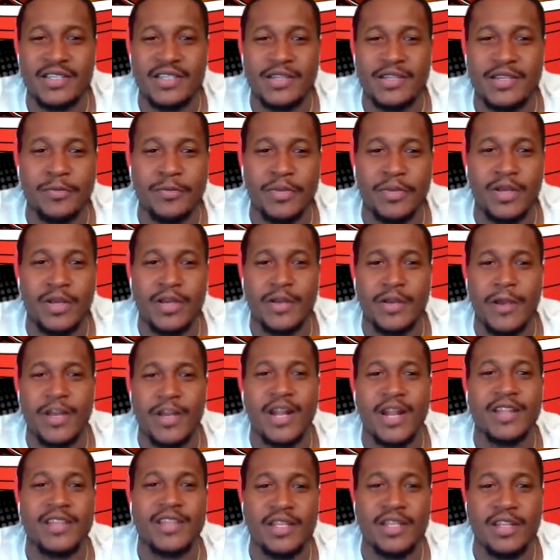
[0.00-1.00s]
in, man.
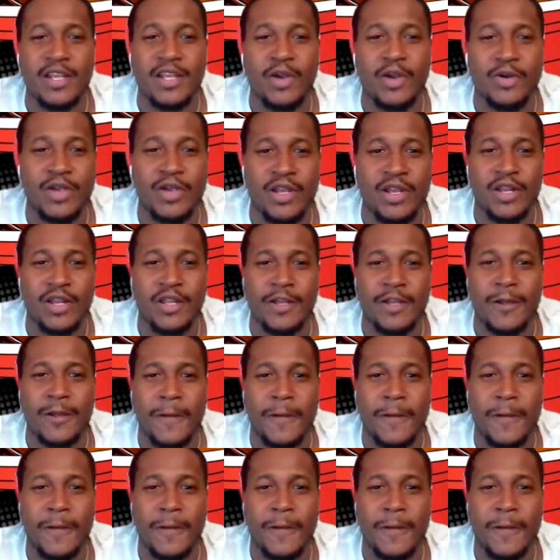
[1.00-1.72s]
And I think they go get in.